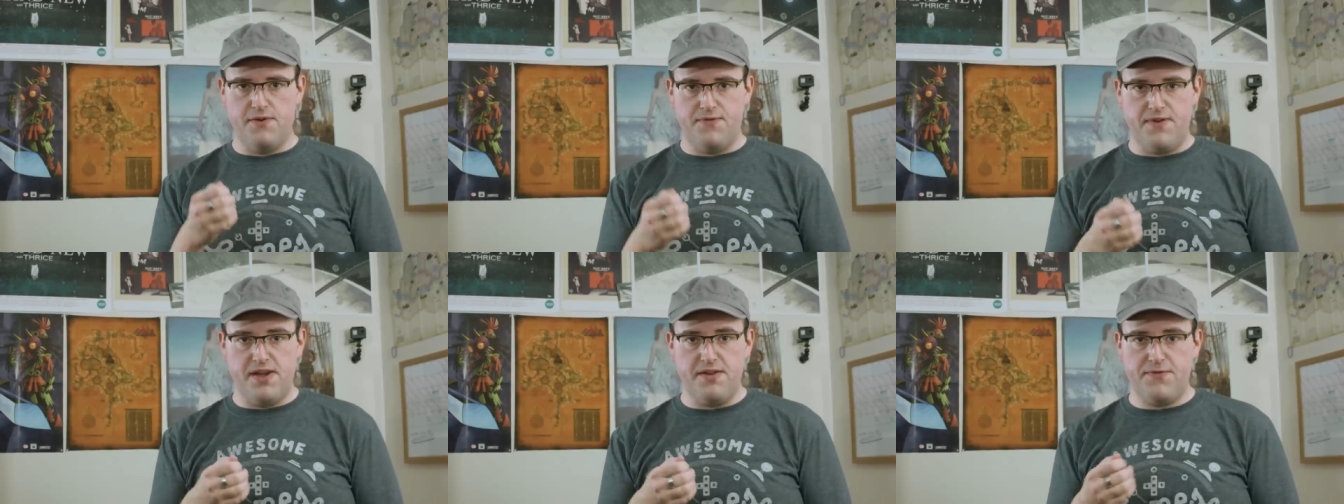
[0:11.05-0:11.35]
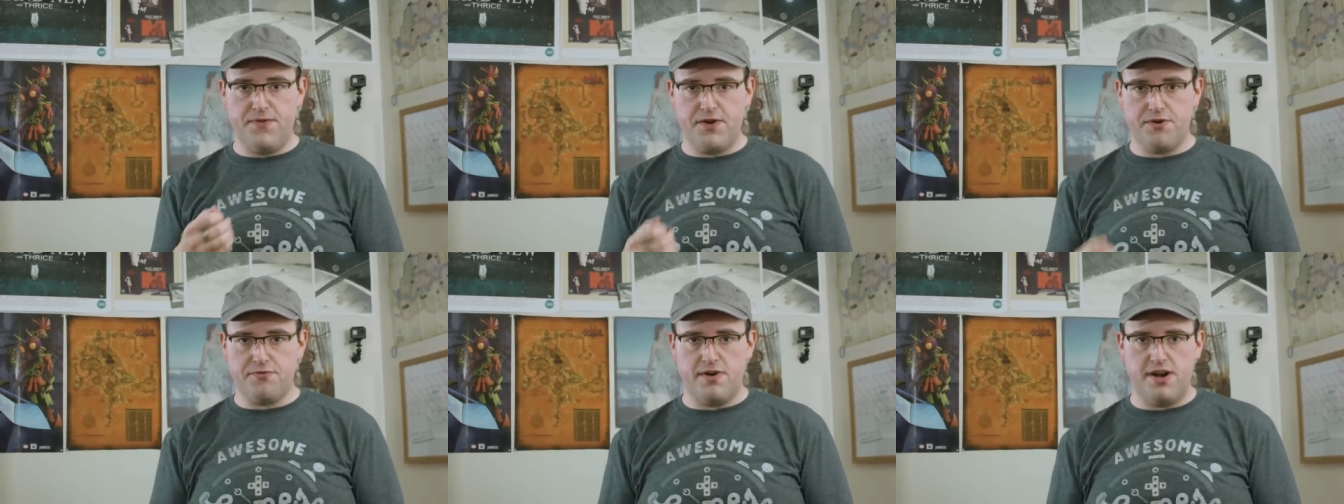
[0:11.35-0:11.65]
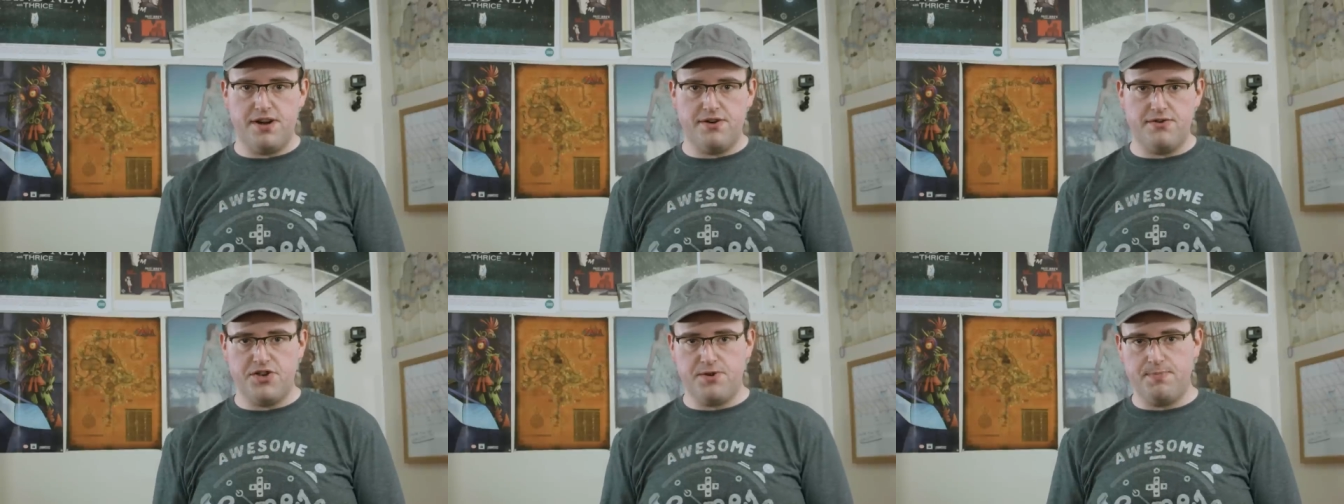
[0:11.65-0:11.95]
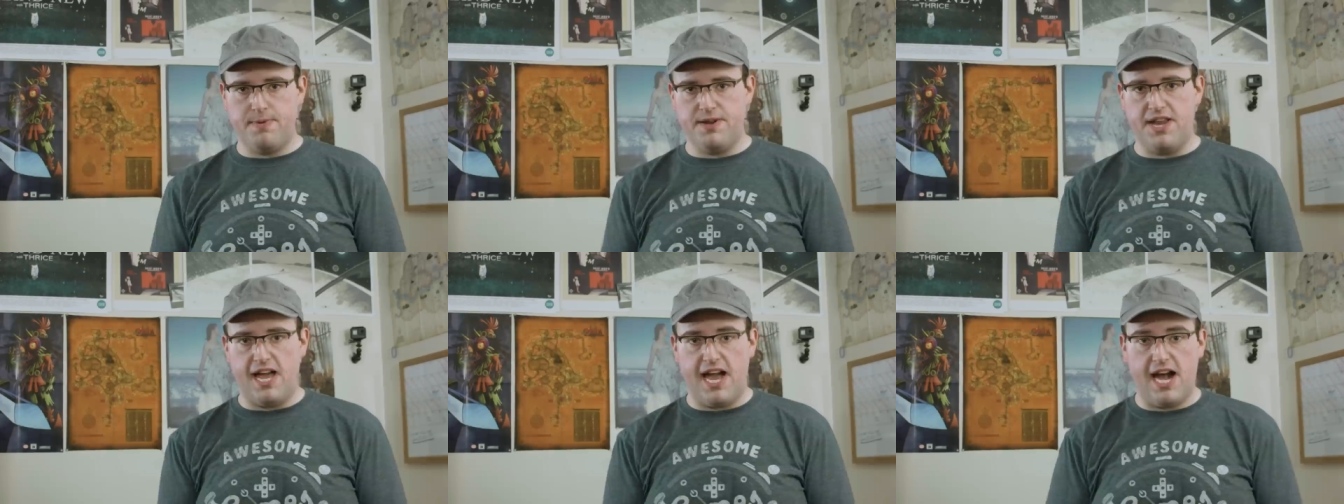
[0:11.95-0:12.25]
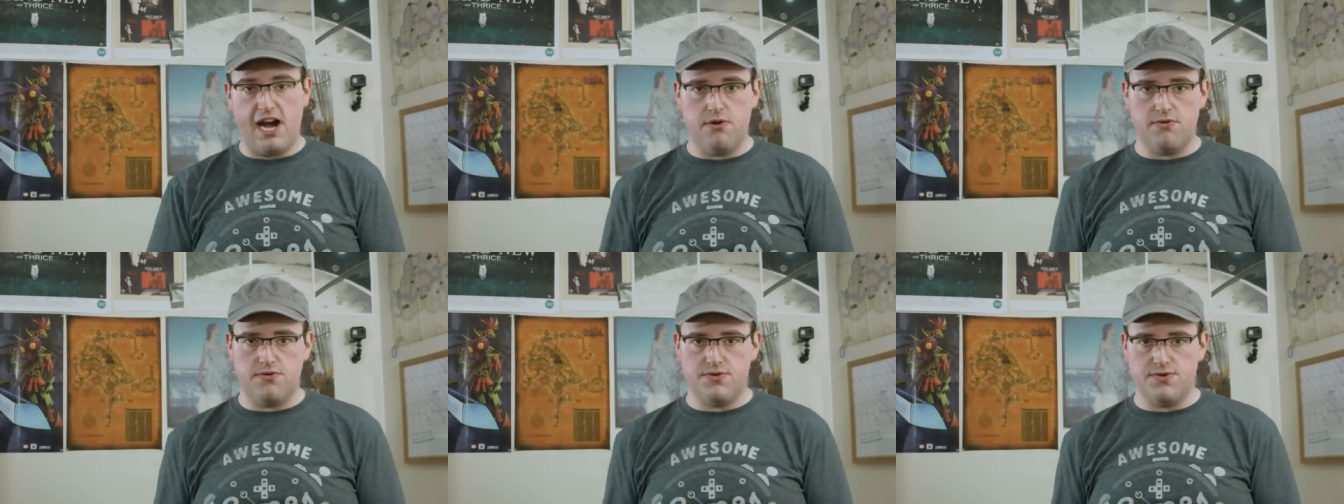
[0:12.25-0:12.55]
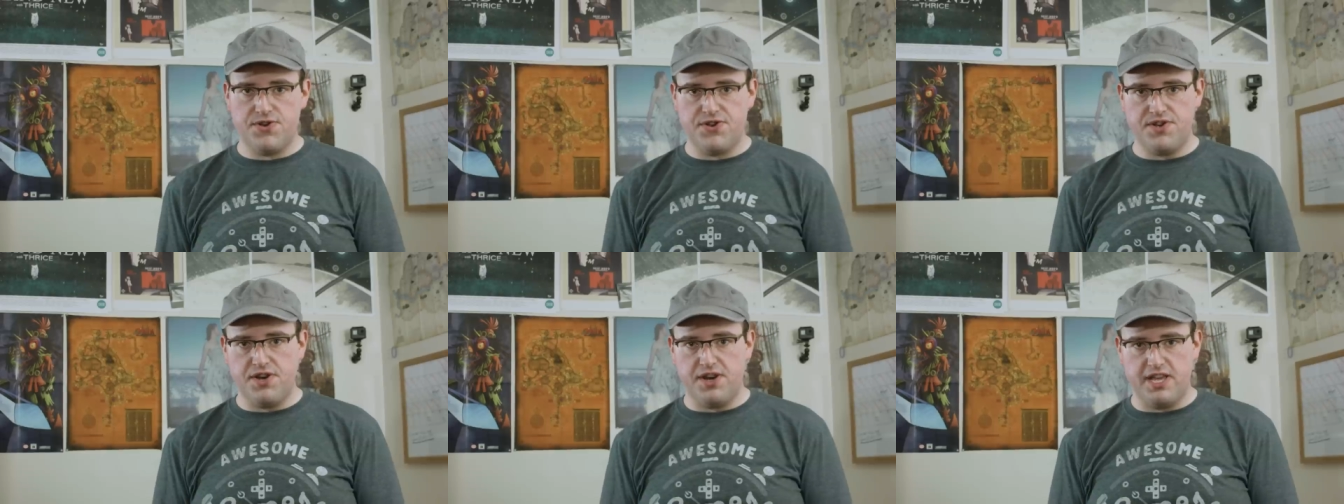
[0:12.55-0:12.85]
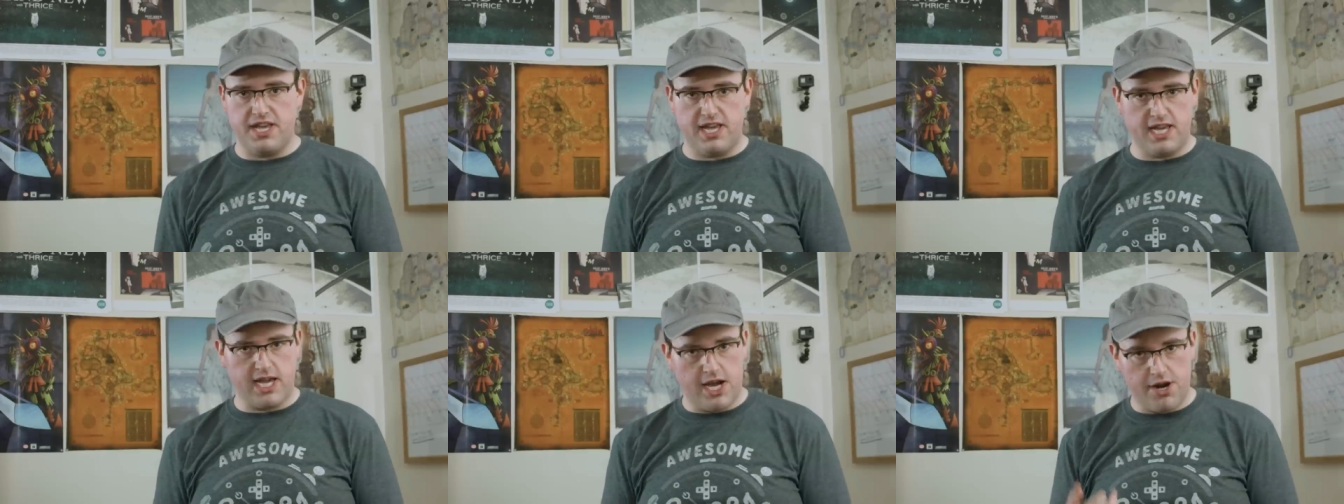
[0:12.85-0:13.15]
Fanfic writers spend hours
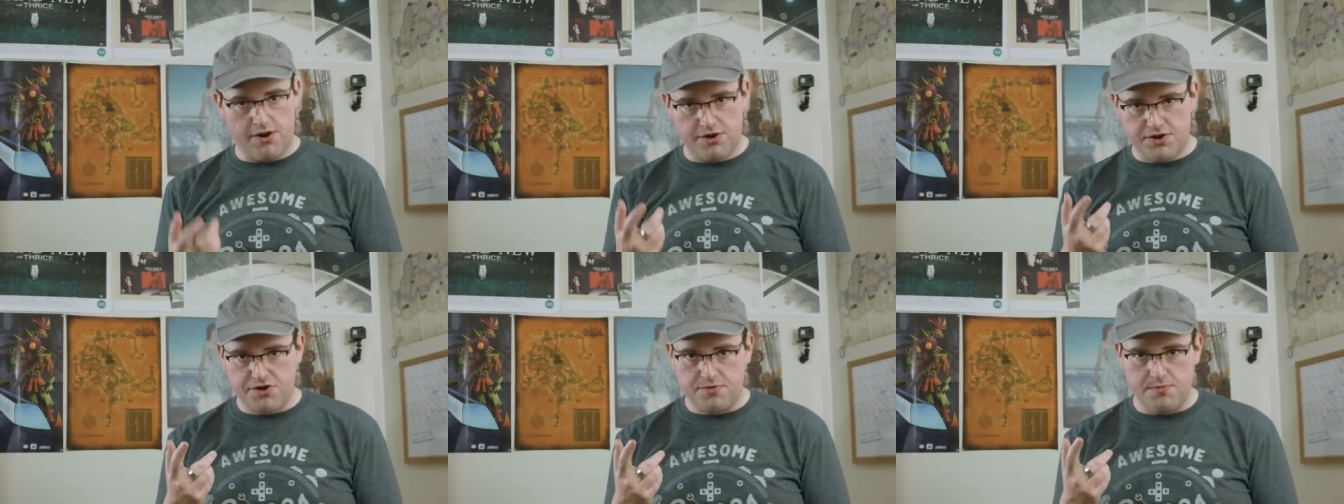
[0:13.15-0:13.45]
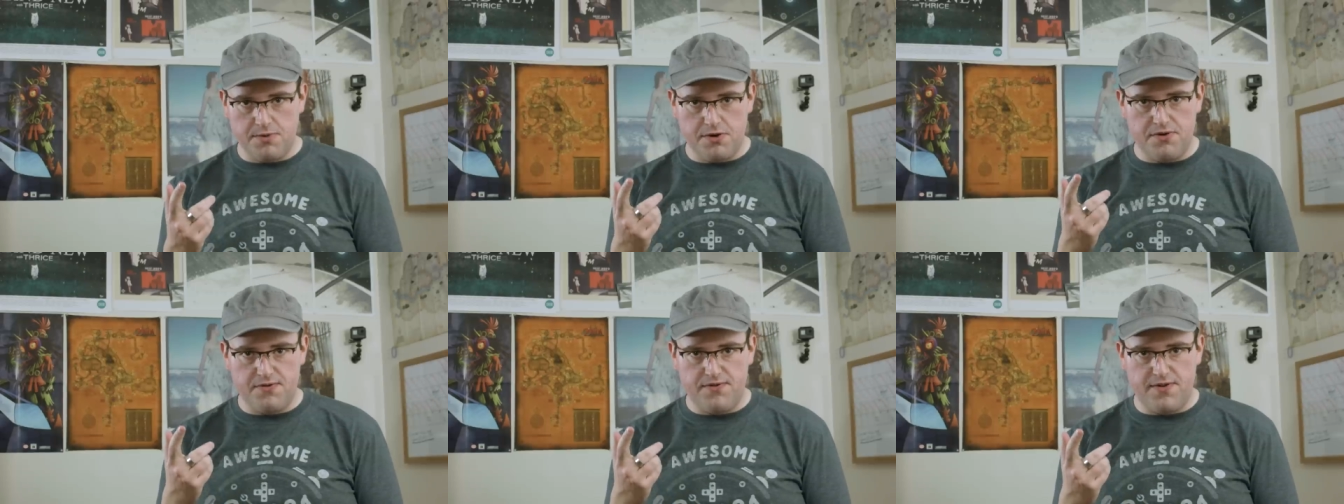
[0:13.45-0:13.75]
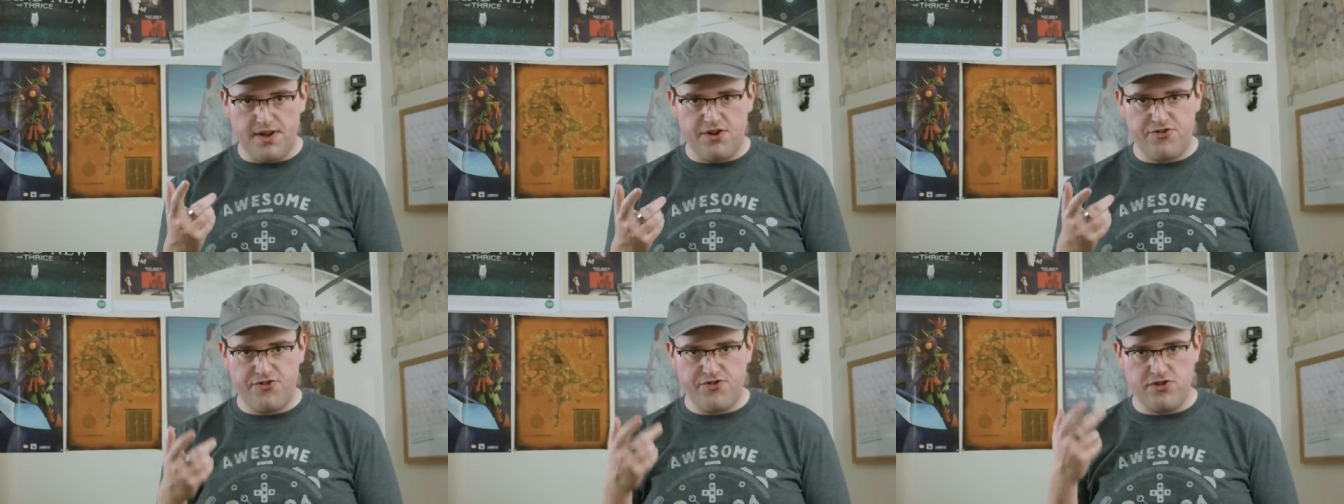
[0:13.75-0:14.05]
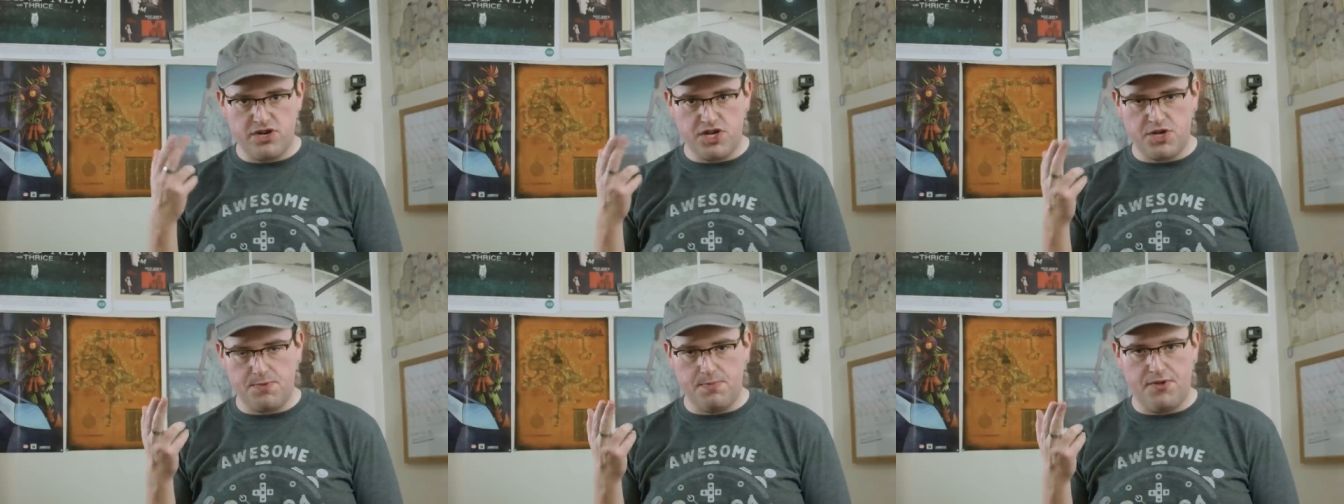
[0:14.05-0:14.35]
studying character motivations,